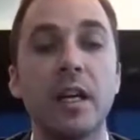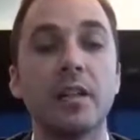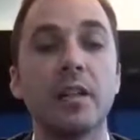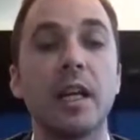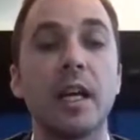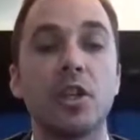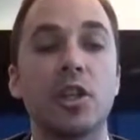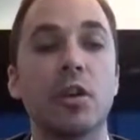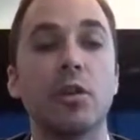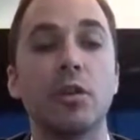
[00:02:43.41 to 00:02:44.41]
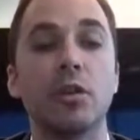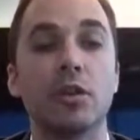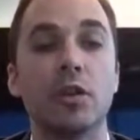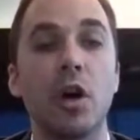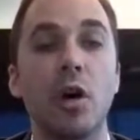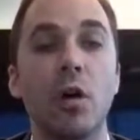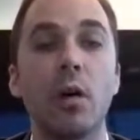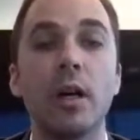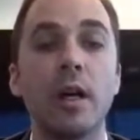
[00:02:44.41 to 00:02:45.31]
to let shareholders know